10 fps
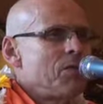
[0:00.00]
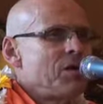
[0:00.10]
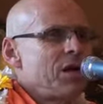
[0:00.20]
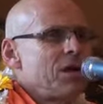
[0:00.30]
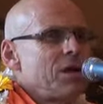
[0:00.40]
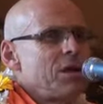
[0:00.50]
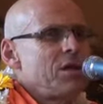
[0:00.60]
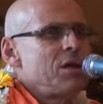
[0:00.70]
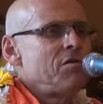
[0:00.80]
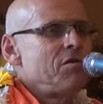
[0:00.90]
but they
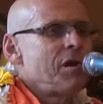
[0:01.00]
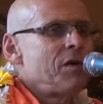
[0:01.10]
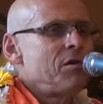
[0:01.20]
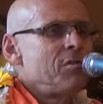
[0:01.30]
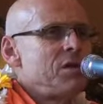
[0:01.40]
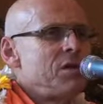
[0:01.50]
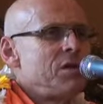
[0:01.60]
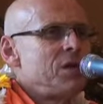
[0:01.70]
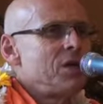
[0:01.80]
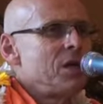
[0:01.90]

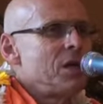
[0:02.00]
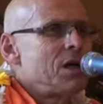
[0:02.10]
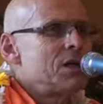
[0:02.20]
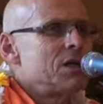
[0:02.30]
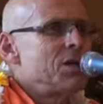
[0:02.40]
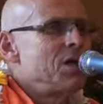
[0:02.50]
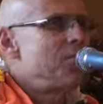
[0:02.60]
invariably had an